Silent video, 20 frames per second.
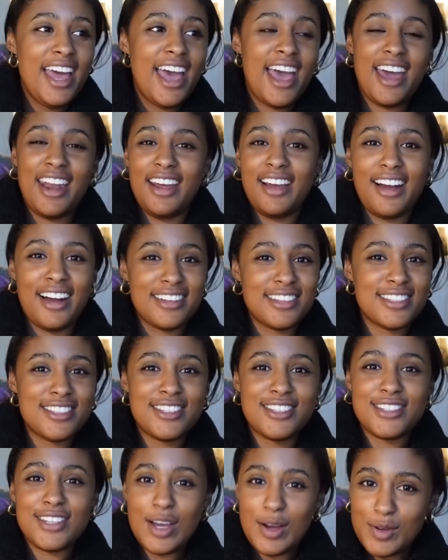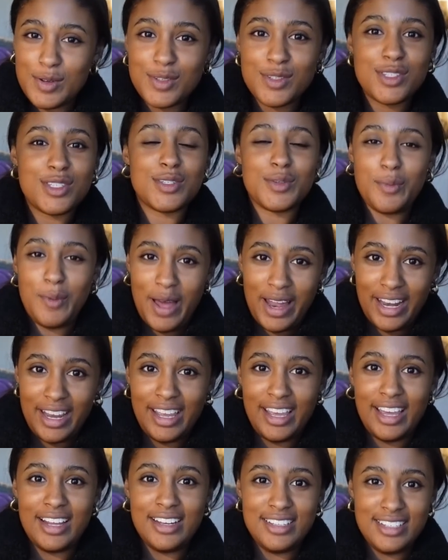and I got so
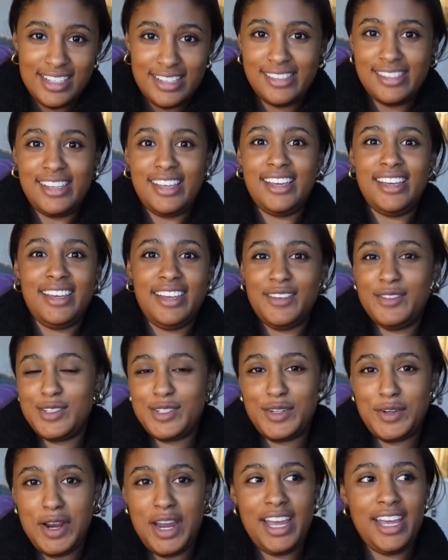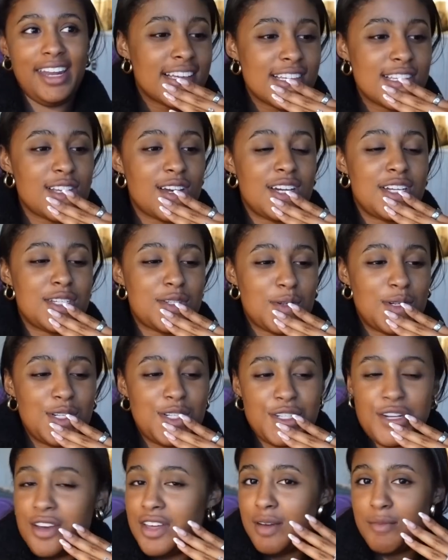sweaty and dizzy. It was great. So I just wanted to
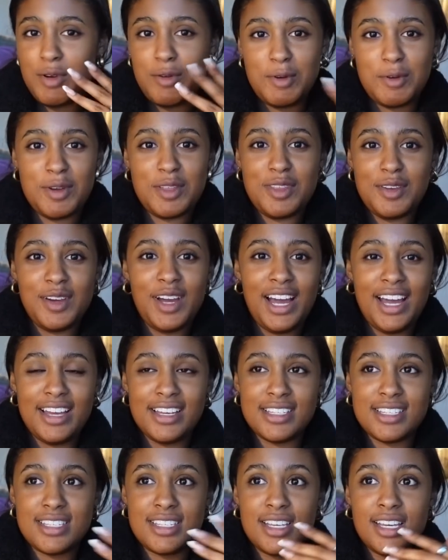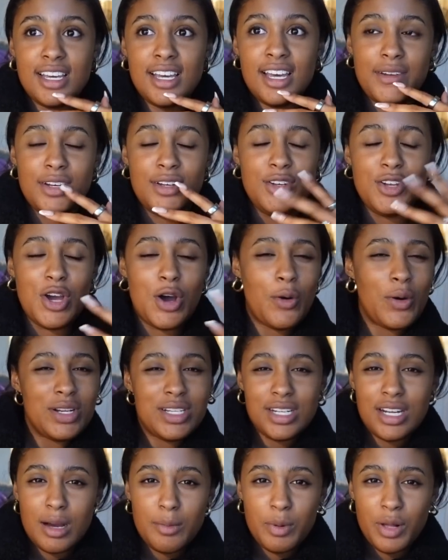share that moment with you guys. No, I
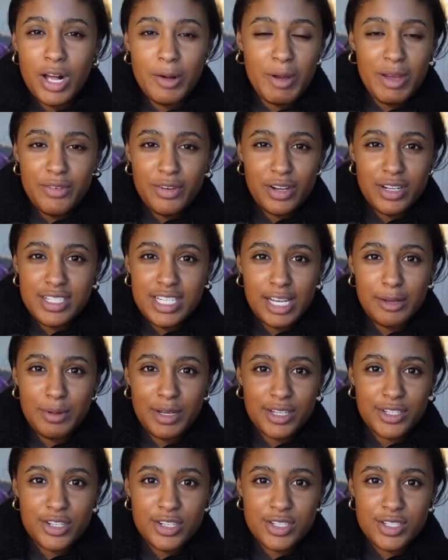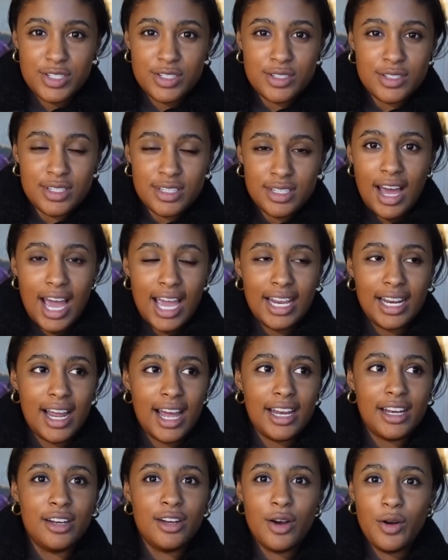did not pull out my phone and take pictures.
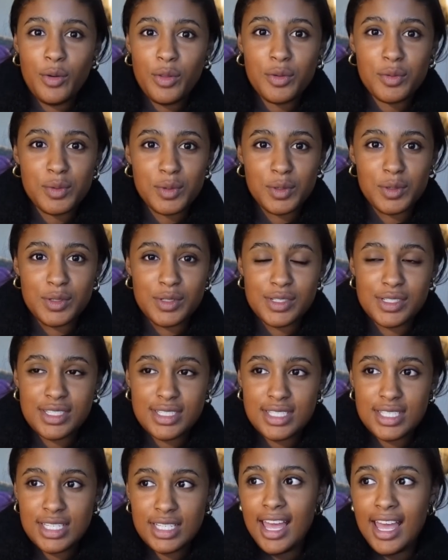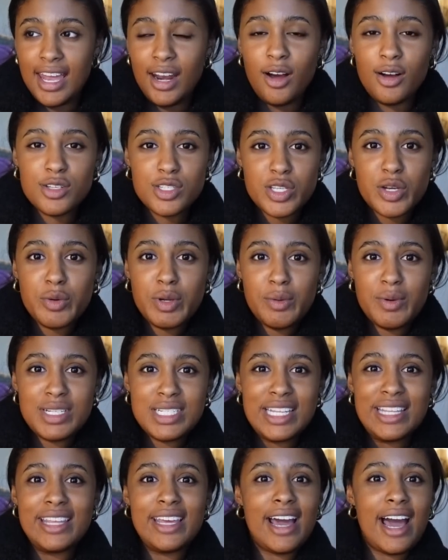I know the rules. And also we went
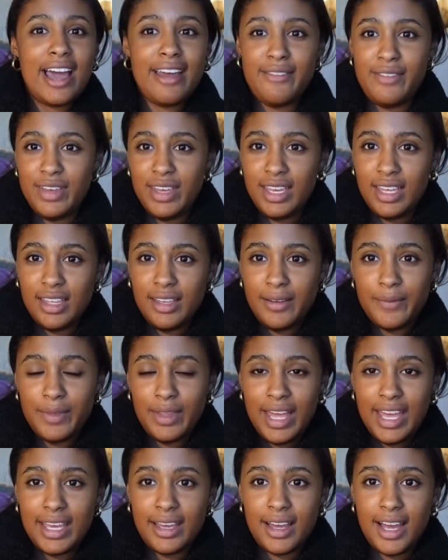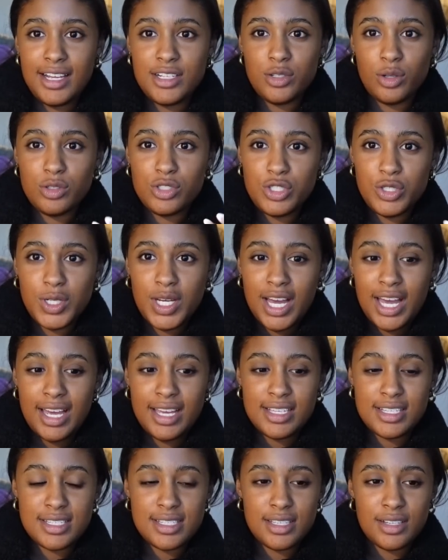to the Ivy. Like I told you
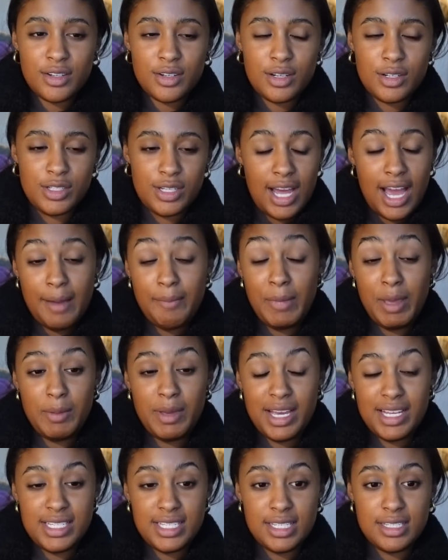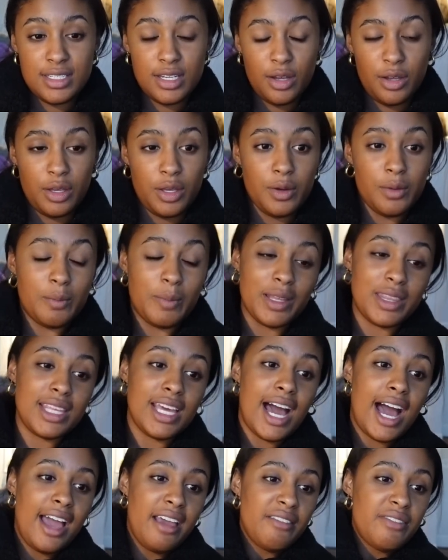guys, or maybe I didn't tell you, but
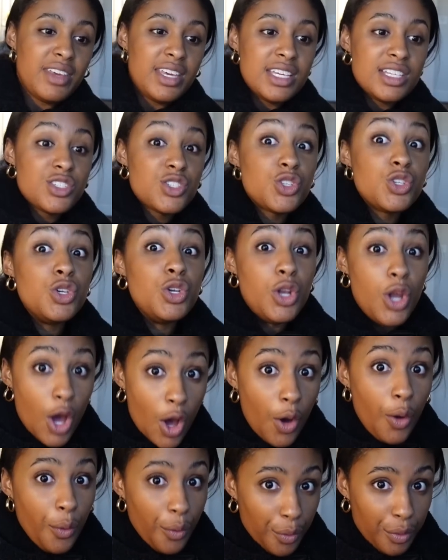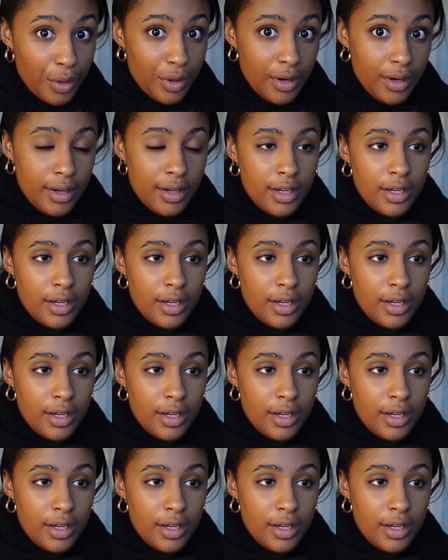the Ivy is known